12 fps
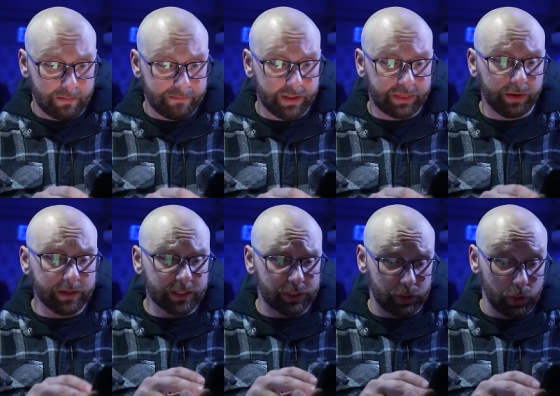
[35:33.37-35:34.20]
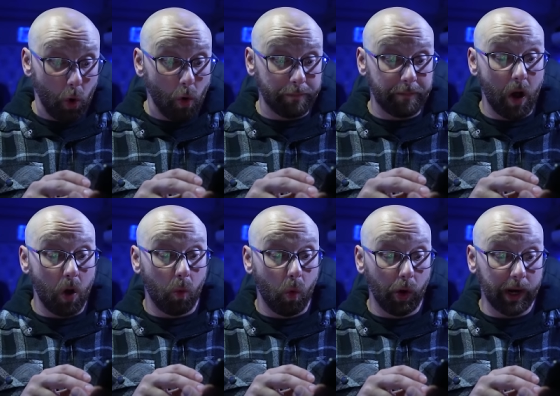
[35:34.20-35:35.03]
But there is a
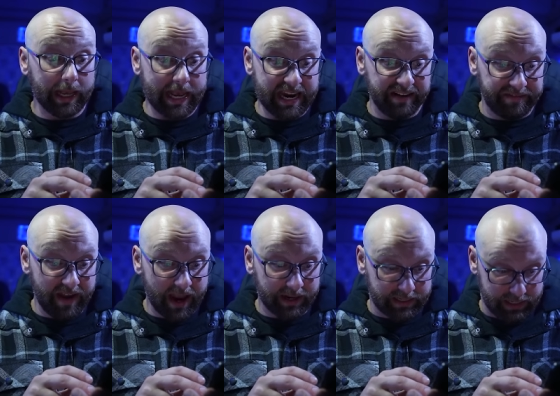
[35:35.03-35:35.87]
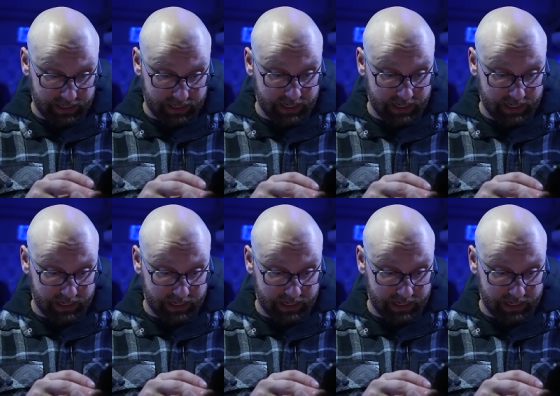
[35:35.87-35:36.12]
snowfall warning in effect.